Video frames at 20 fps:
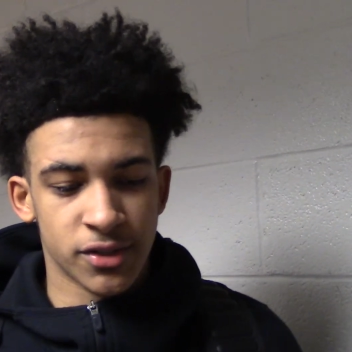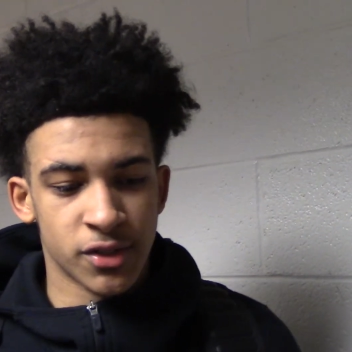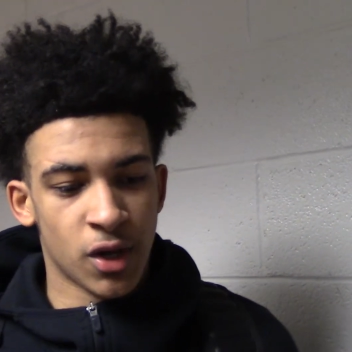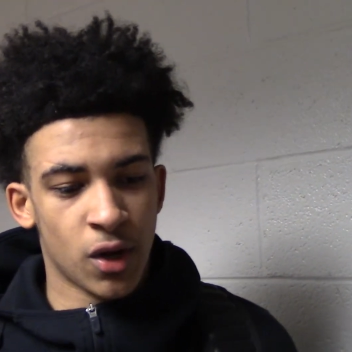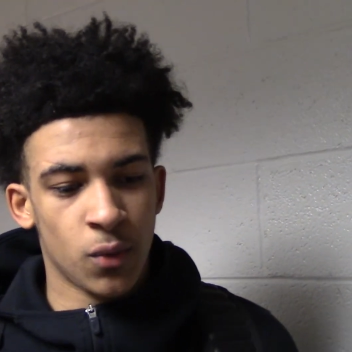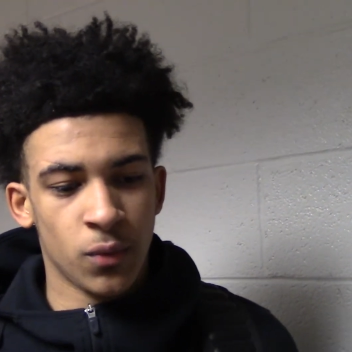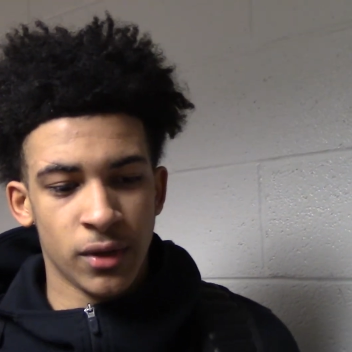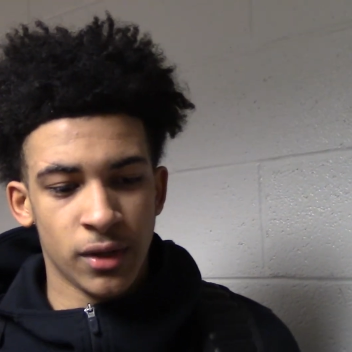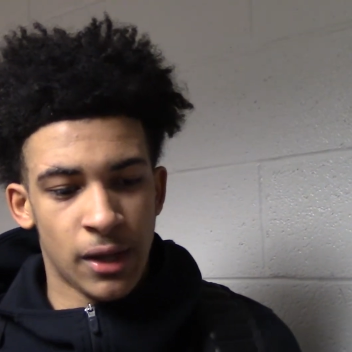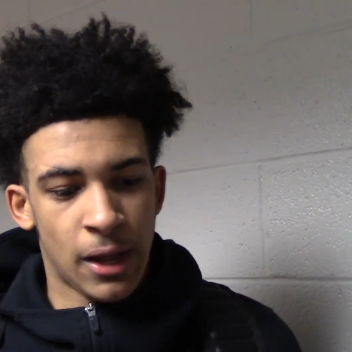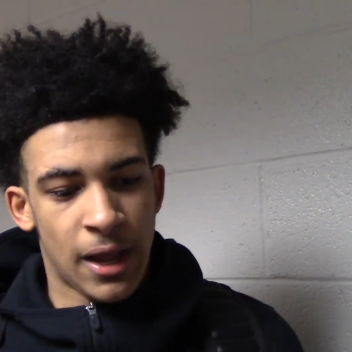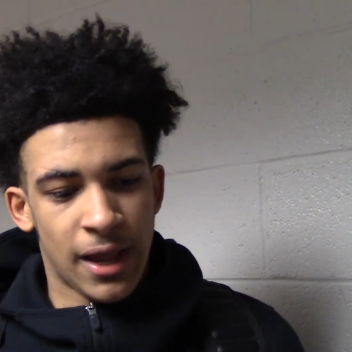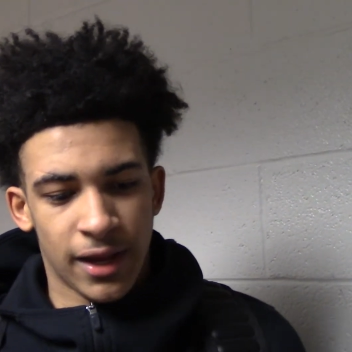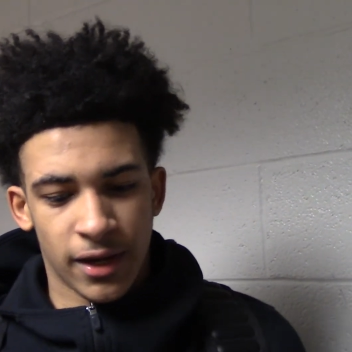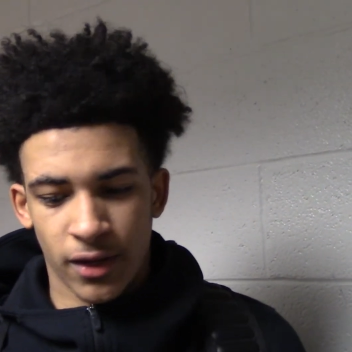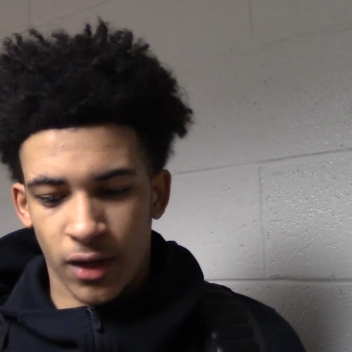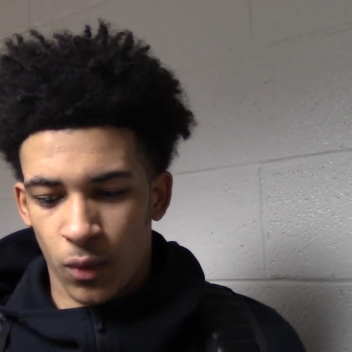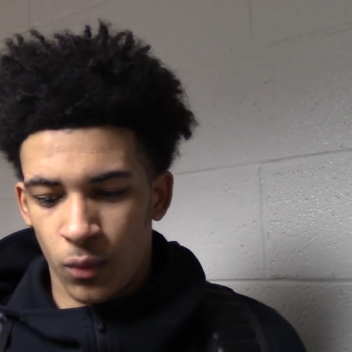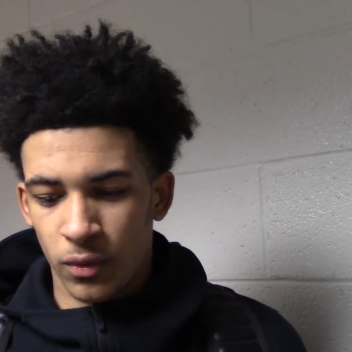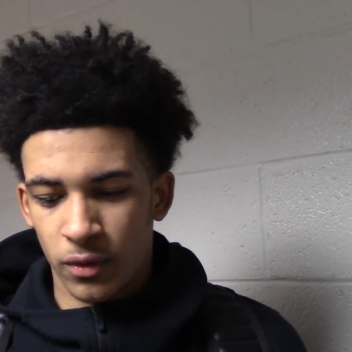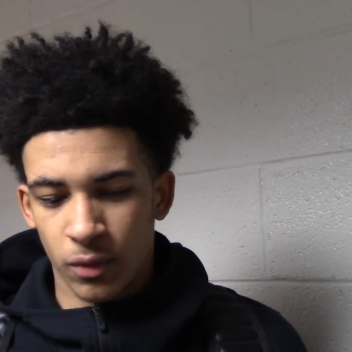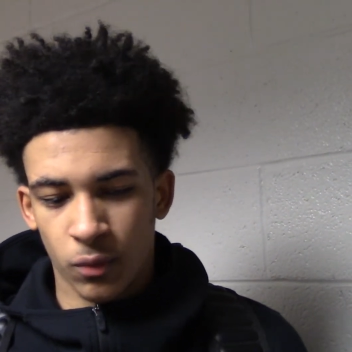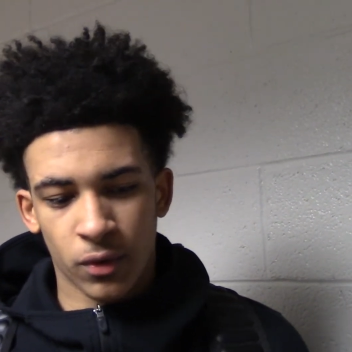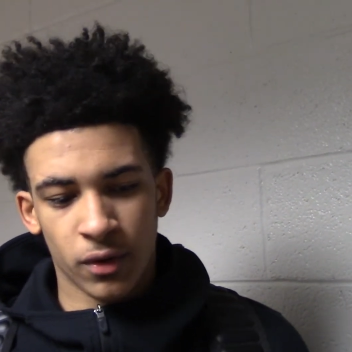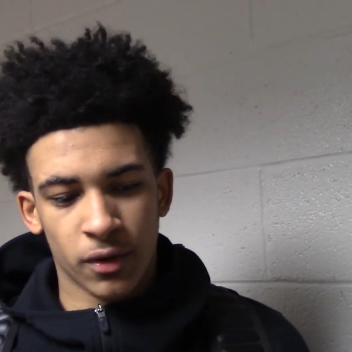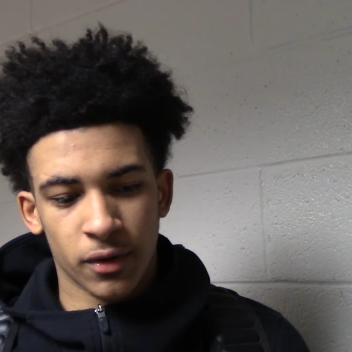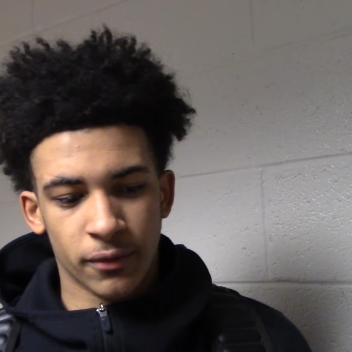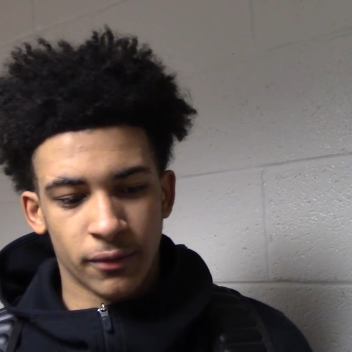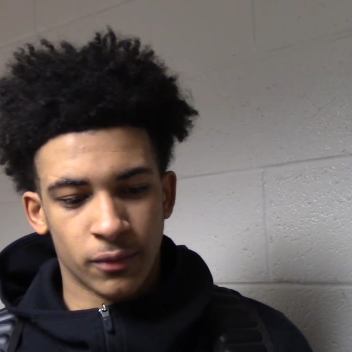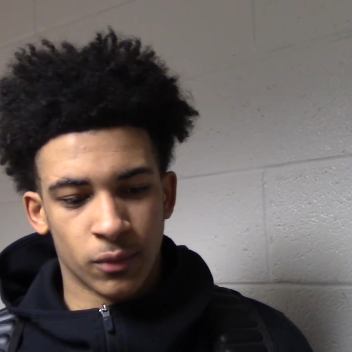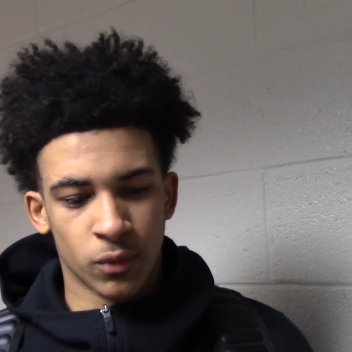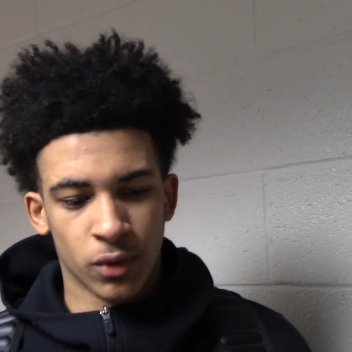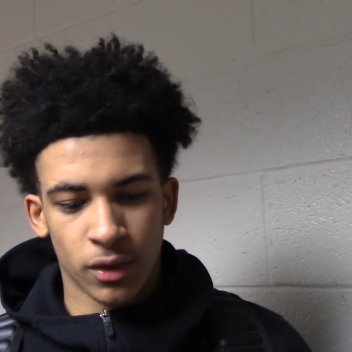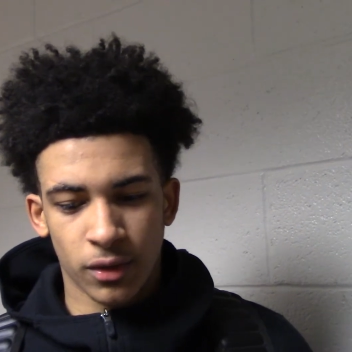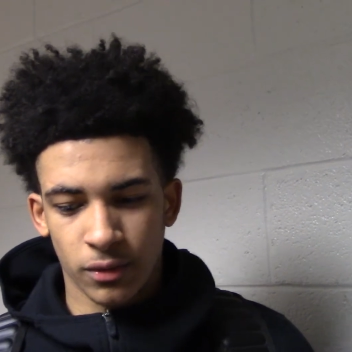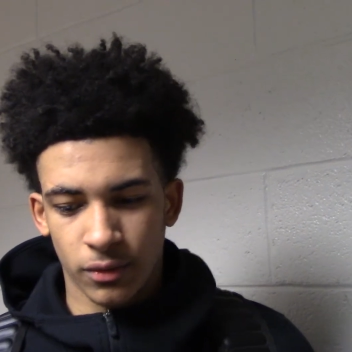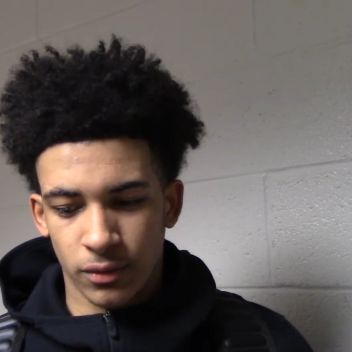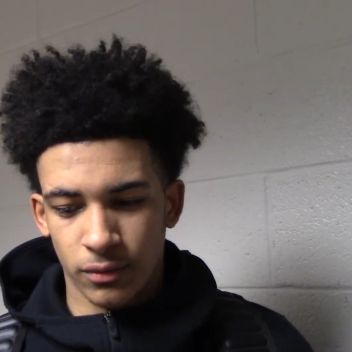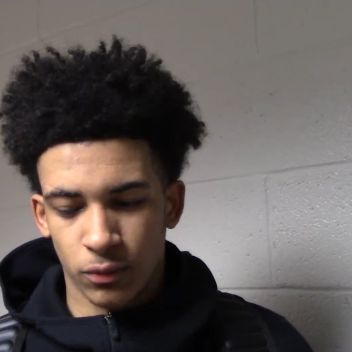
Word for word: No, we're